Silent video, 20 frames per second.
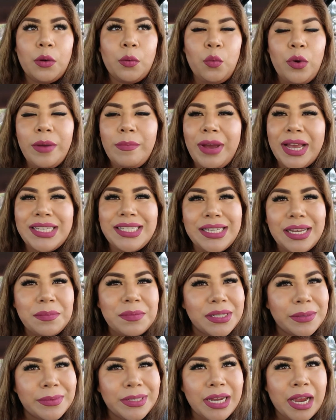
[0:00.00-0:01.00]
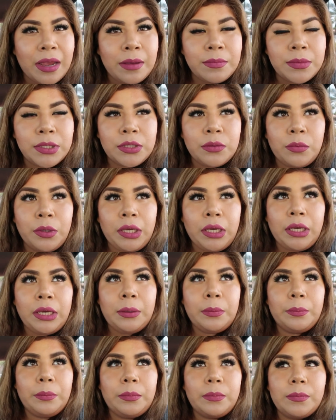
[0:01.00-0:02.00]
We mess up sometimes.
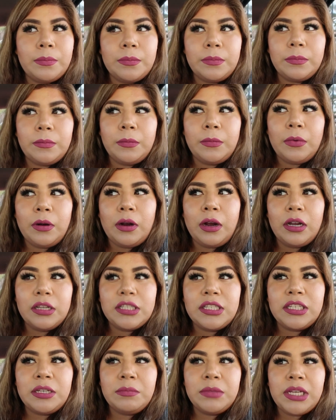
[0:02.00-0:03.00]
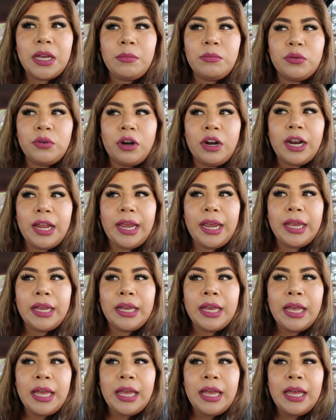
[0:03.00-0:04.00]
Sometimes we're like,